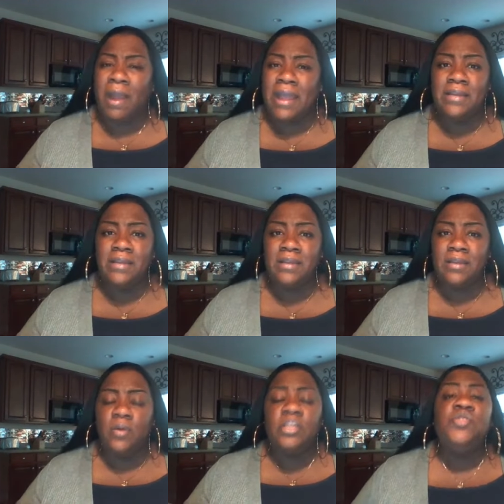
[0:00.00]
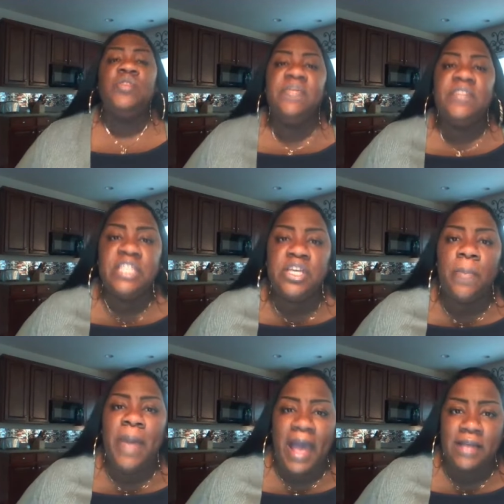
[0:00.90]
Right? But did you leave it to
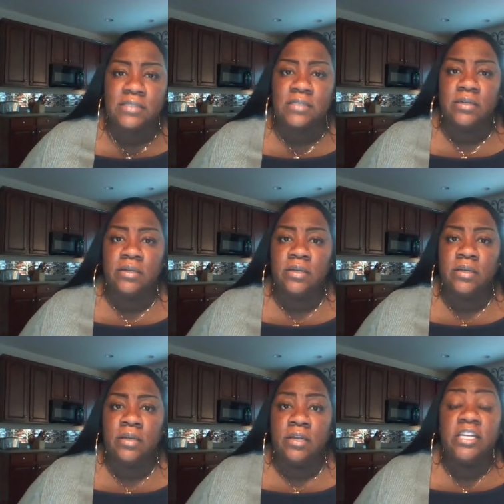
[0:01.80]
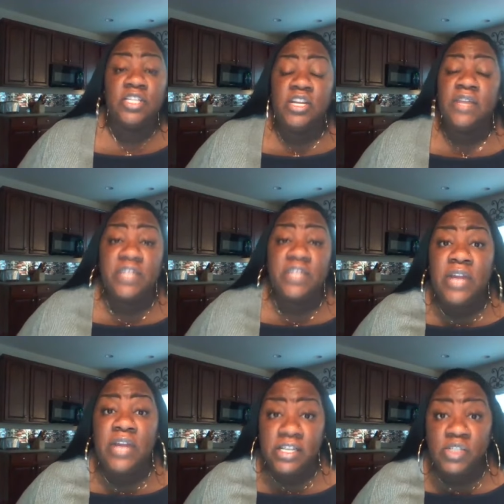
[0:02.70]
your pastor? Did you leave it to
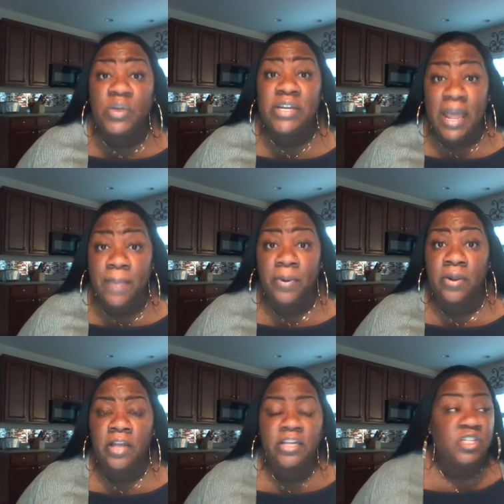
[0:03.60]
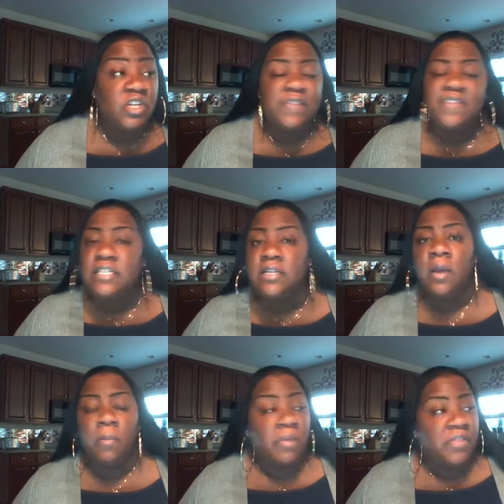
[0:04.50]
your next door neighbor? Did you leave it to
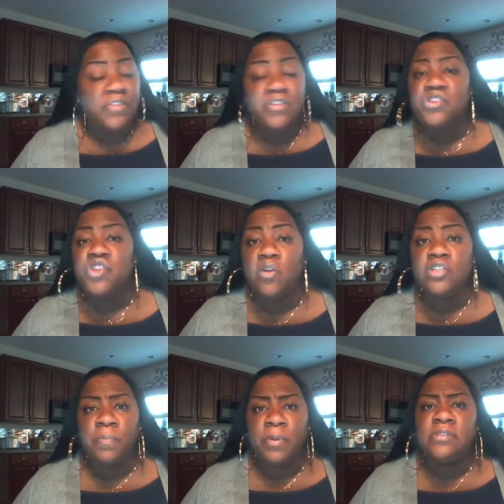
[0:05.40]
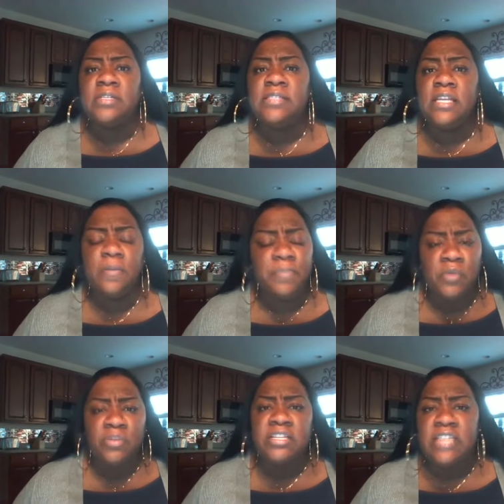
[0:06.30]
the mother of the church, the person sitting in the
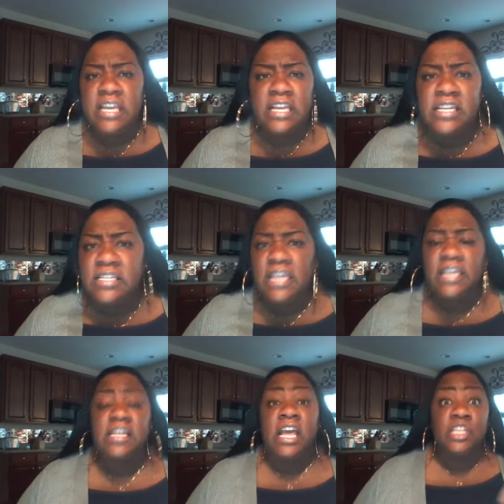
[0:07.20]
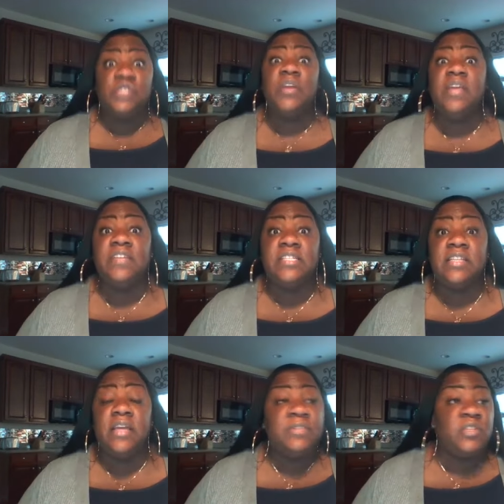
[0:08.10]
pew, the deacon, the deaconess? Did you leave it
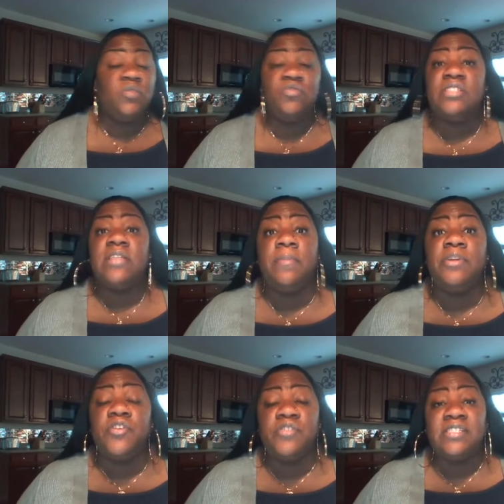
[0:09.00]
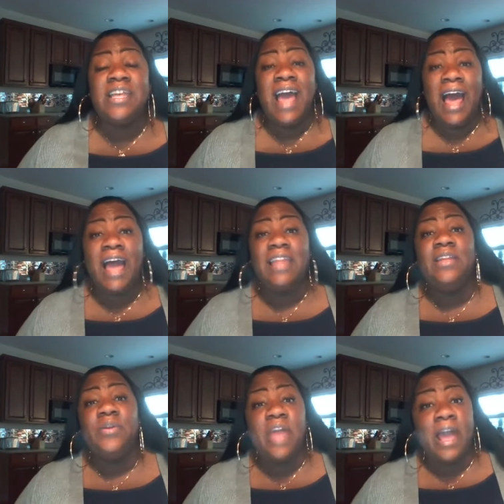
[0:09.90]
to them so you can just come to church and say,
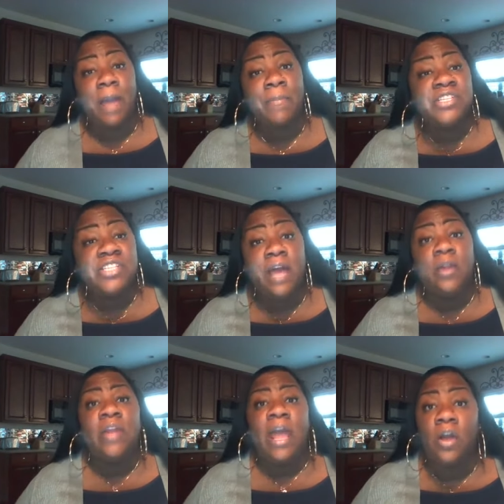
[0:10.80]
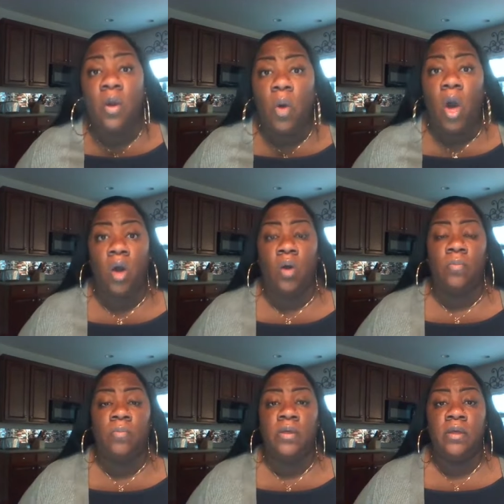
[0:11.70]
hallelujah, I got my shot on, I can go
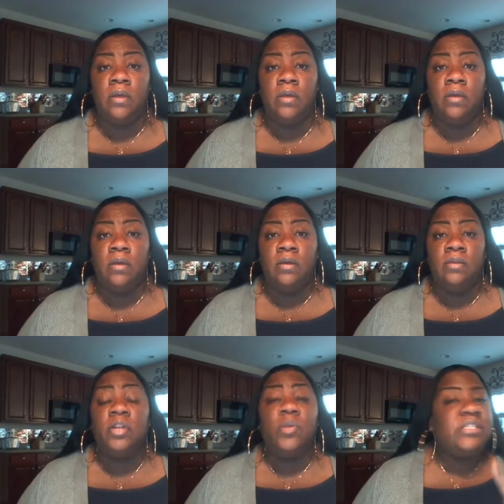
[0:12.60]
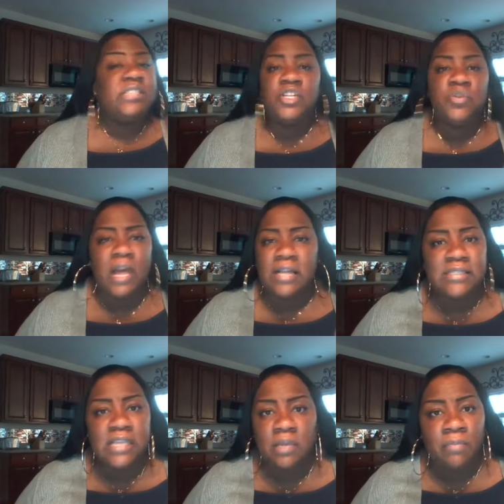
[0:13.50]
home? The Lord said, you're
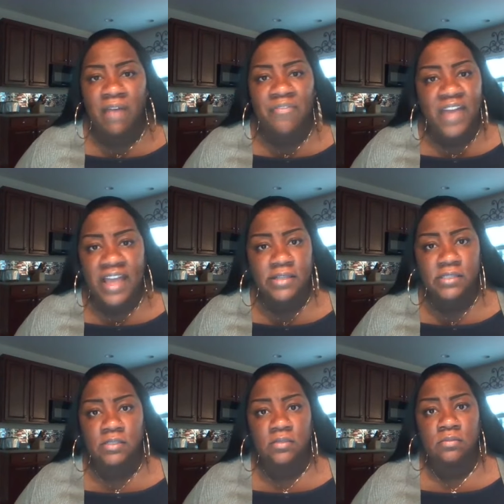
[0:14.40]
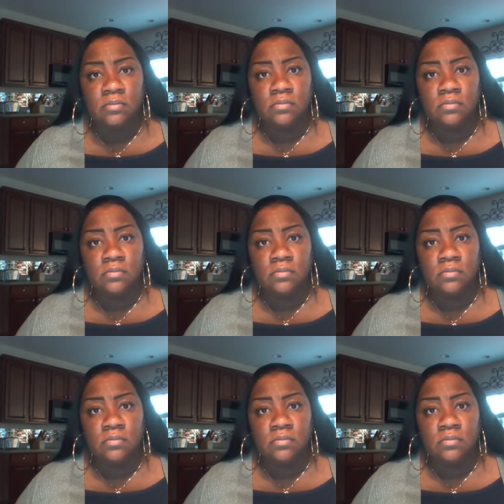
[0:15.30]
not seeking my face.